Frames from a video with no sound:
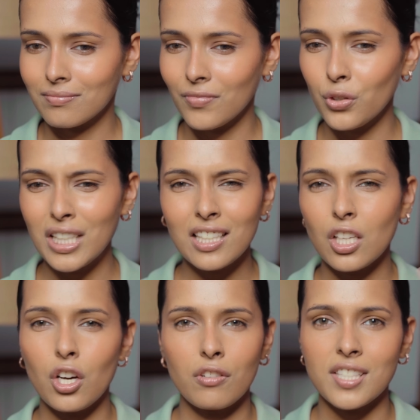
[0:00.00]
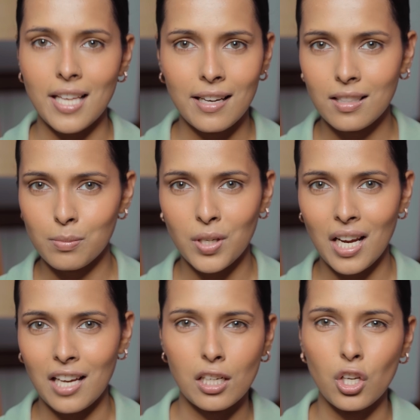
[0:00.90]
you need a lot of setting
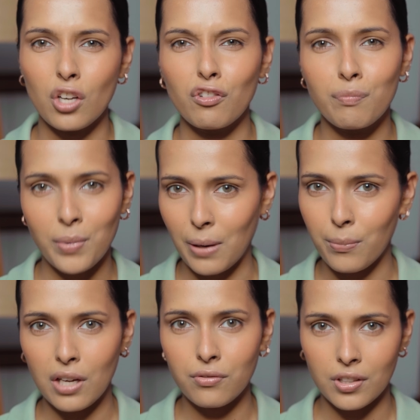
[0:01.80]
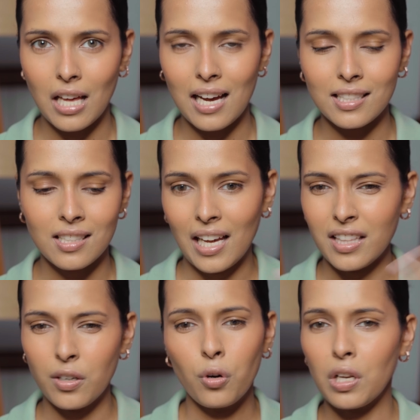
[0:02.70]
spray and a lot of prepping for that,
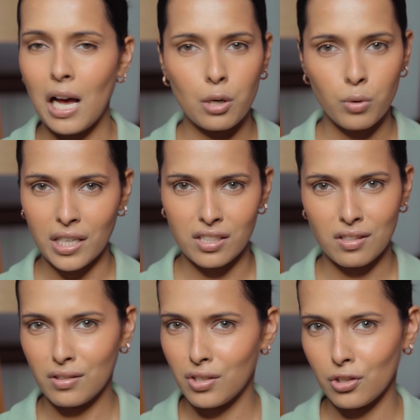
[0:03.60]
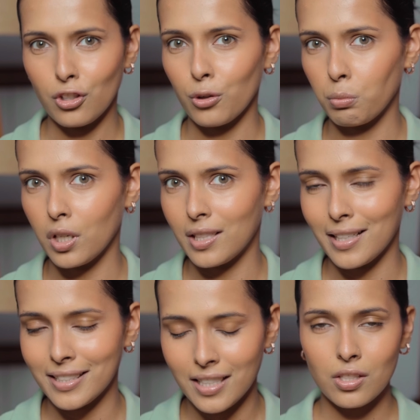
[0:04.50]
and the whole hard work is just not worth
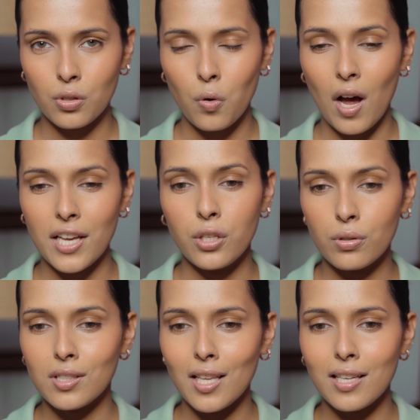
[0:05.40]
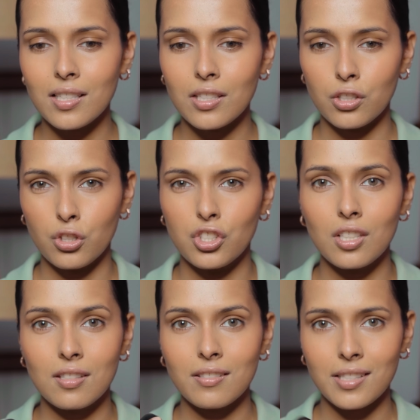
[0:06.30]
it. So I use this to
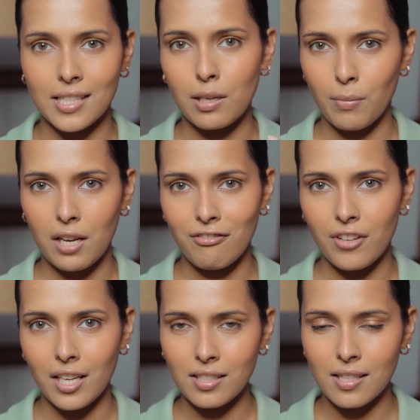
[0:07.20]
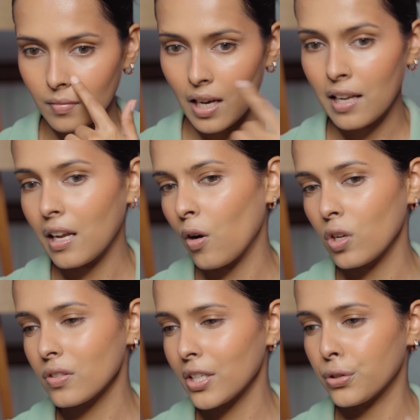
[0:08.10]
just set my face, and
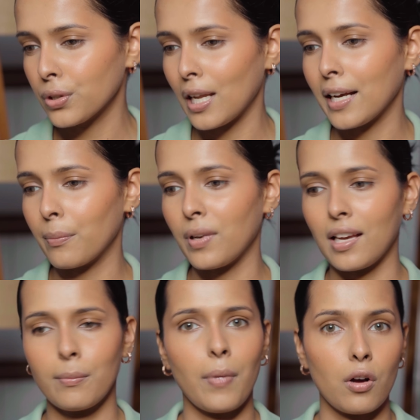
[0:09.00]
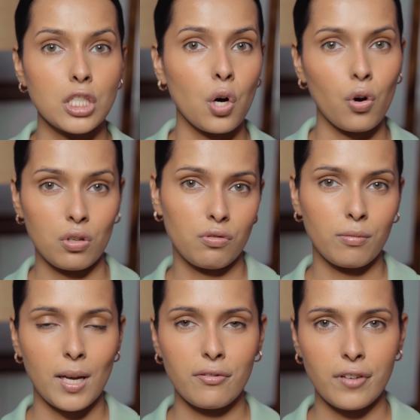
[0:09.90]
also I don't like applying powder all
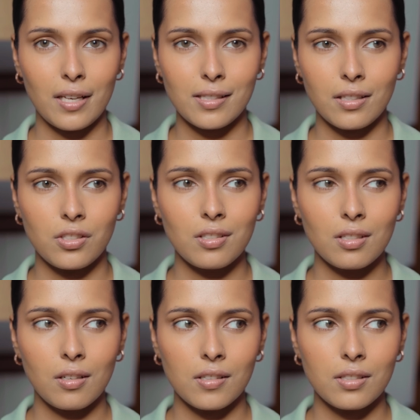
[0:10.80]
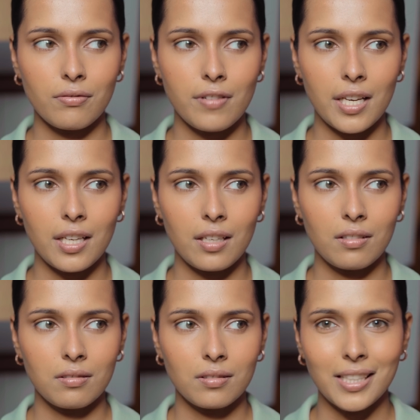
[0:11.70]
over my face. It just looks
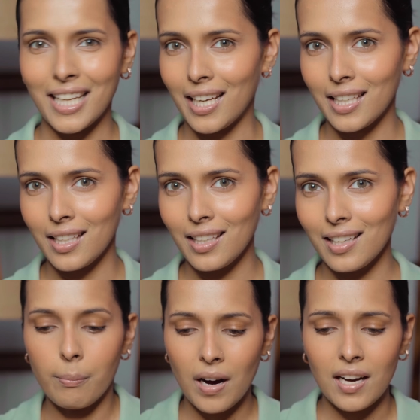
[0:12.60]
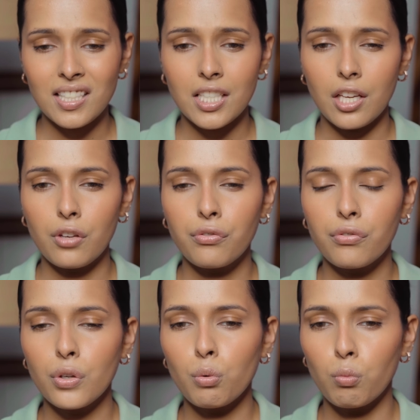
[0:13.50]
very cakey. But
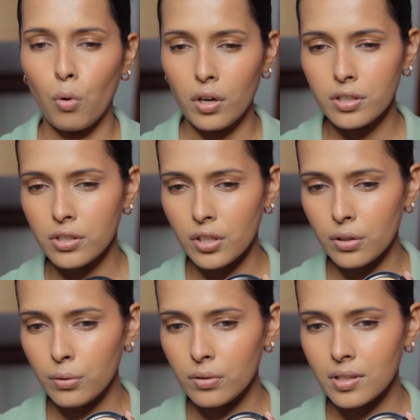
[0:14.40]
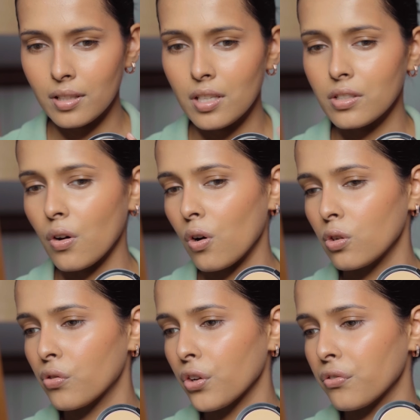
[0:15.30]
if you want to use this
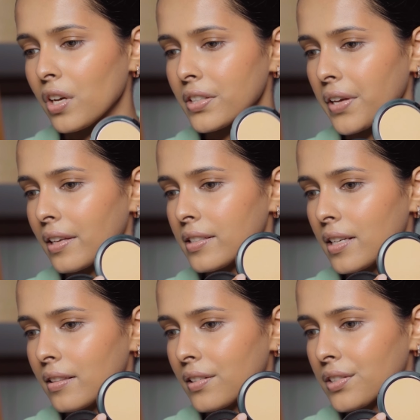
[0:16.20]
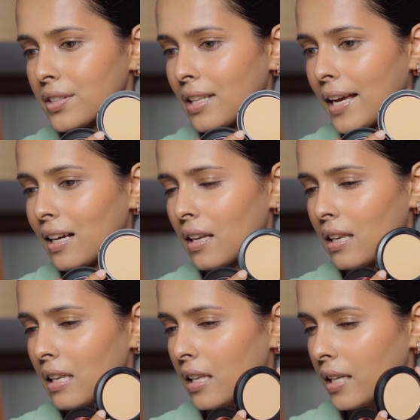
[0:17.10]
all over your face, you can see this is like a
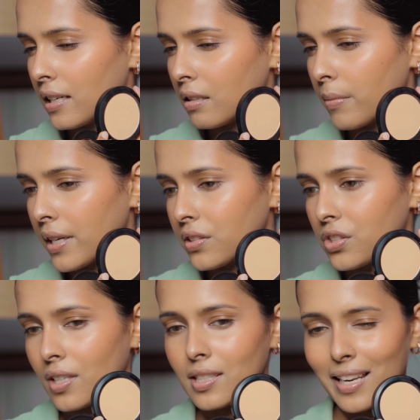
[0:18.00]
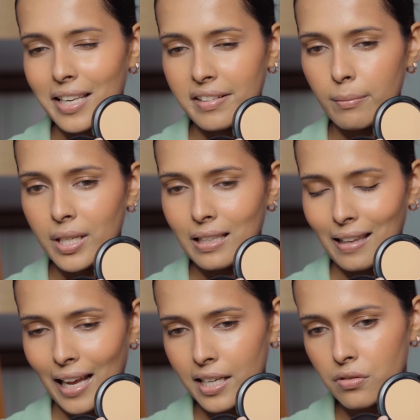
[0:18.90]
little bit, just a little bit
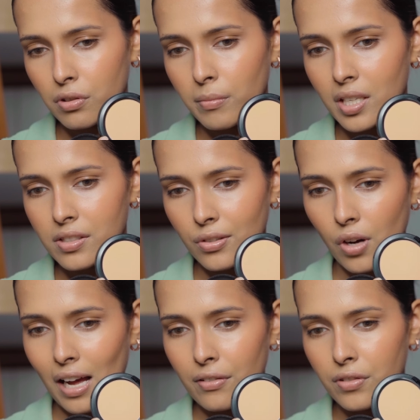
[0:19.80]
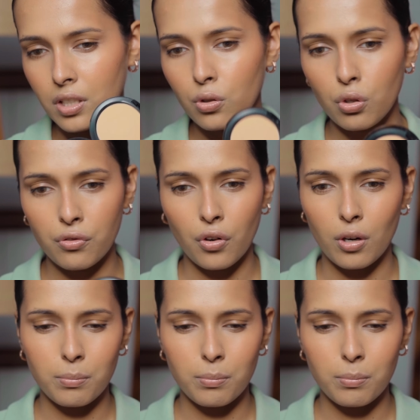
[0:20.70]
light for me, so I will go for